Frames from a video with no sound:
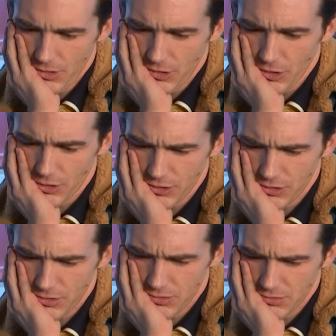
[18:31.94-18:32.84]
Girls.
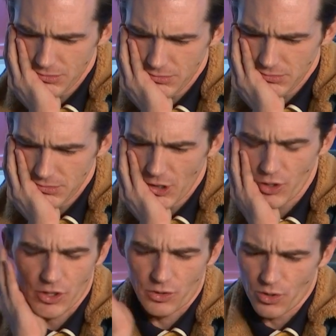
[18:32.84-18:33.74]
Or
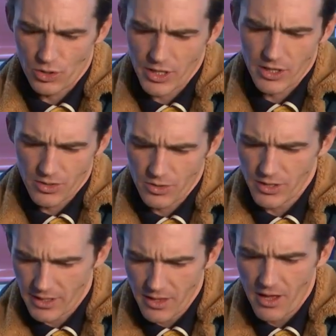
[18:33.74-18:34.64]
a girl, like
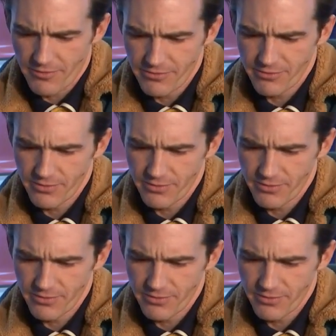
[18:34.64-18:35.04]
love.